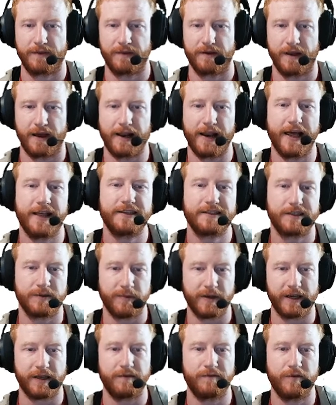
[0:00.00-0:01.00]
a lens that we
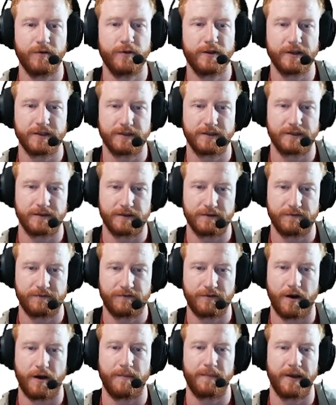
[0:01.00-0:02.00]
can view this
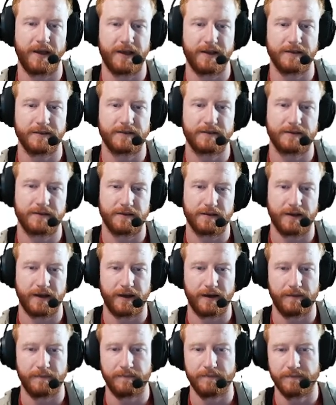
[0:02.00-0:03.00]
from is
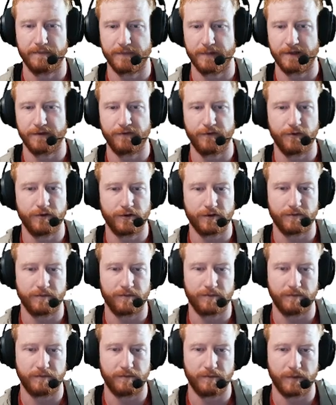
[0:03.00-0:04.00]

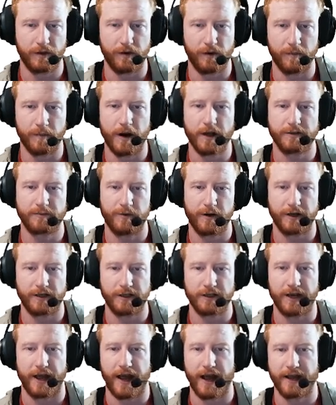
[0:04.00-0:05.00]
diffusion, mask
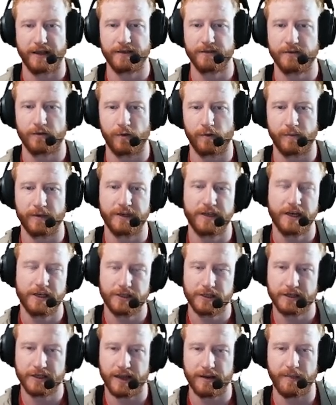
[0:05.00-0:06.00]
prediction as
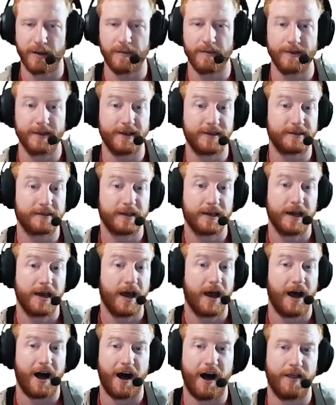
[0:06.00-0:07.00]
augmentation, and maybe there's
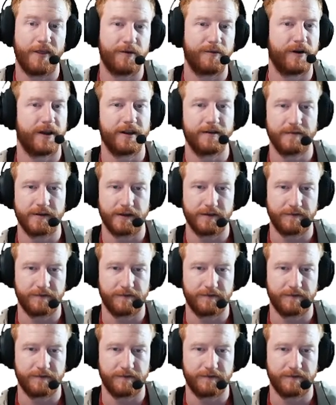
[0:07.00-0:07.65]
other innovative